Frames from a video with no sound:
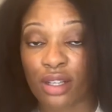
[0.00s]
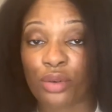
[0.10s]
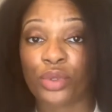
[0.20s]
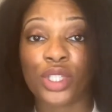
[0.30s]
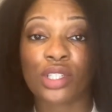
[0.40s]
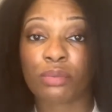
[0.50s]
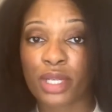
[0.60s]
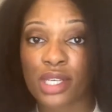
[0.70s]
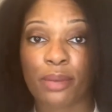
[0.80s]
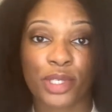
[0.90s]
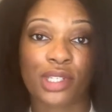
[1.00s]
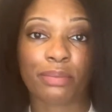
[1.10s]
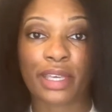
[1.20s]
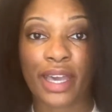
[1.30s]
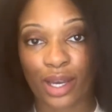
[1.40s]
I really took my time. It took
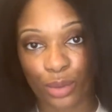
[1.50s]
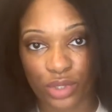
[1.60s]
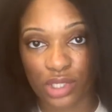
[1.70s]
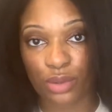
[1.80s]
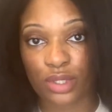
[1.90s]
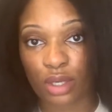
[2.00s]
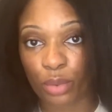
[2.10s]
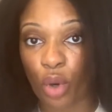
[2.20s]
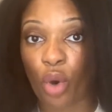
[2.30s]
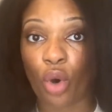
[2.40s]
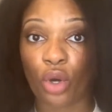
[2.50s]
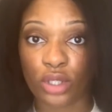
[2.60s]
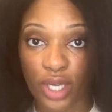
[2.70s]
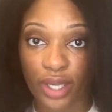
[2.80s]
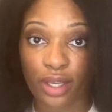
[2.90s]
me hours. I was up all
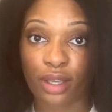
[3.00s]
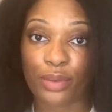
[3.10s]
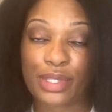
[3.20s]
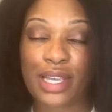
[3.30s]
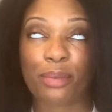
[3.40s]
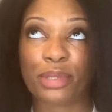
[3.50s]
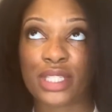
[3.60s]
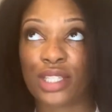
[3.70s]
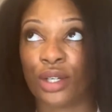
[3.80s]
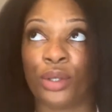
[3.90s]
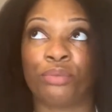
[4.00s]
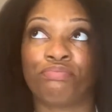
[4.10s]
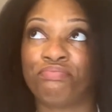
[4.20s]
night. I was up until